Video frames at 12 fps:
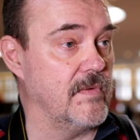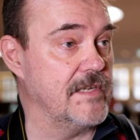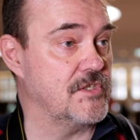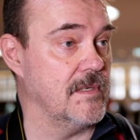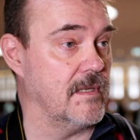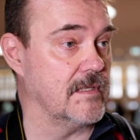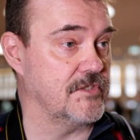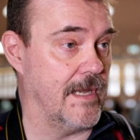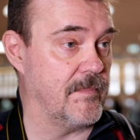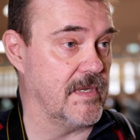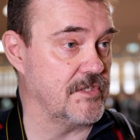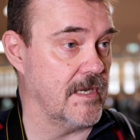regional
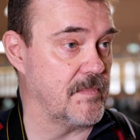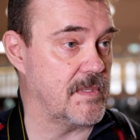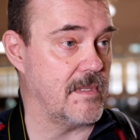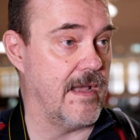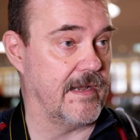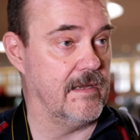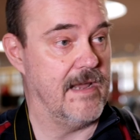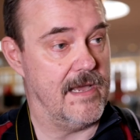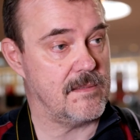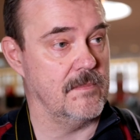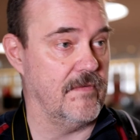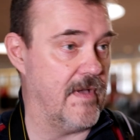championships, like in
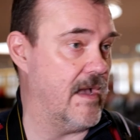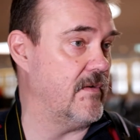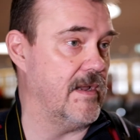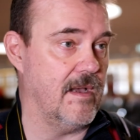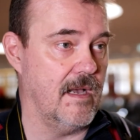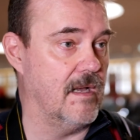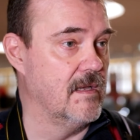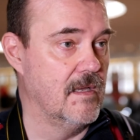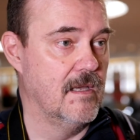Hessen, Bavaria,